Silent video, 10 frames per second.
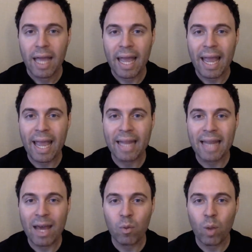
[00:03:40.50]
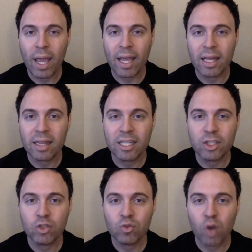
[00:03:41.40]
And that way, the
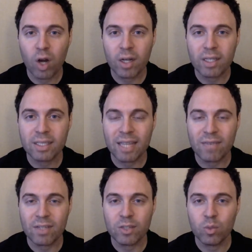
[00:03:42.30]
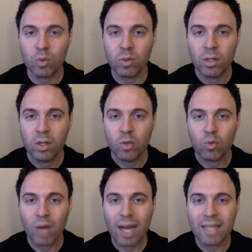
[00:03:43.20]
strongest safeties will
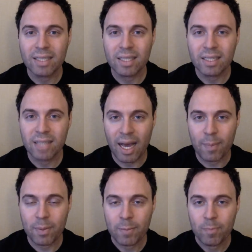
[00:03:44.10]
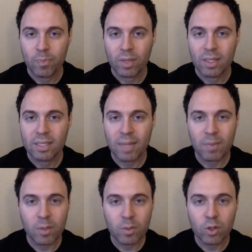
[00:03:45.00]
rise to the top. Same
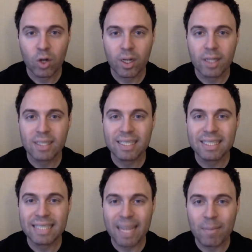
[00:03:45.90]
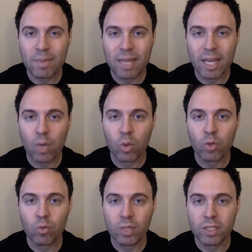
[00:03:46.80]
thing with targets, same thing
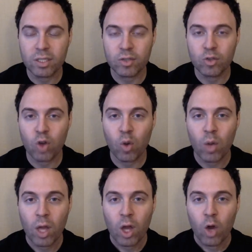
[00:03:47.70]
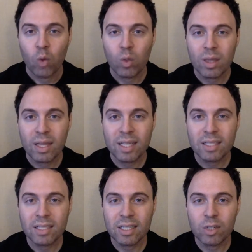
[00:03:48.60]
with reaches. So with
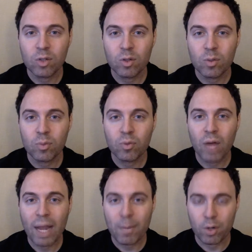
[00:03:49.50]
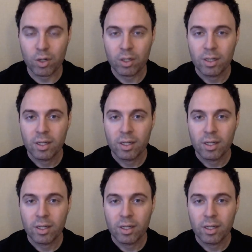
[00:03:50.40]
this little primer